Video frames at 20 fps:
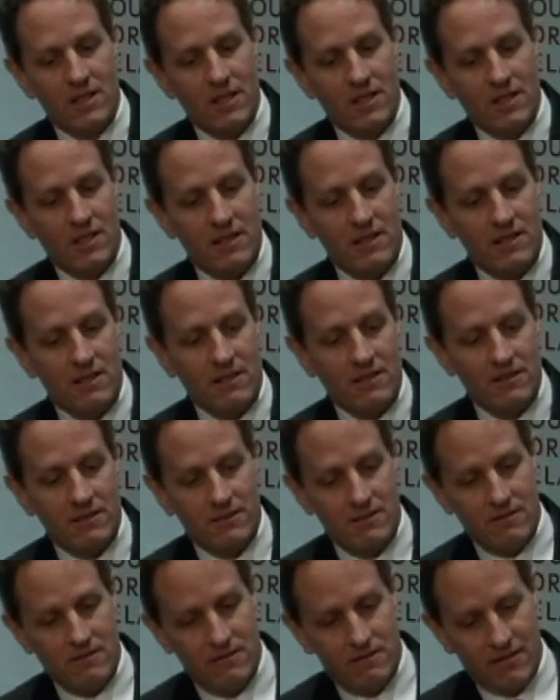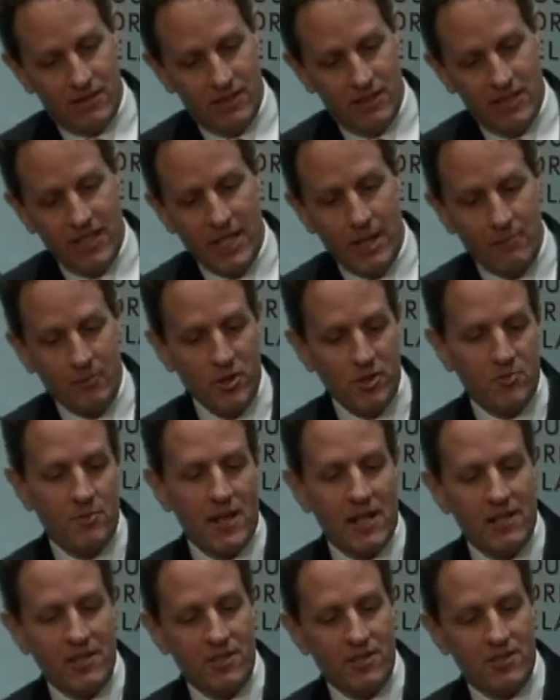uh, clean up those
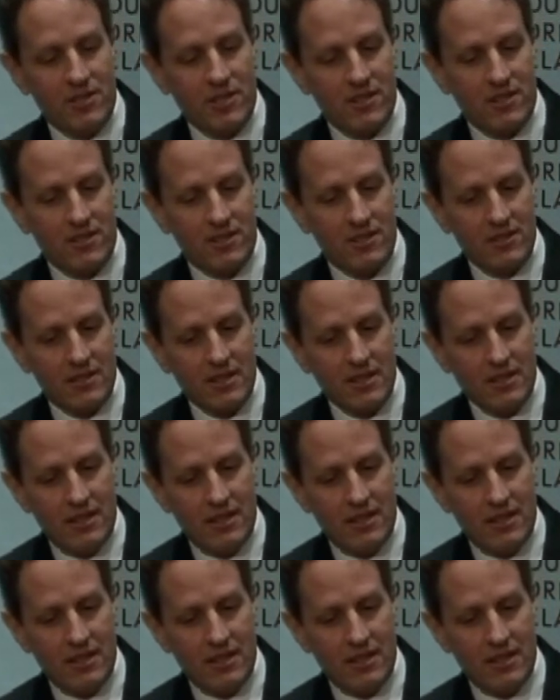balance sheets,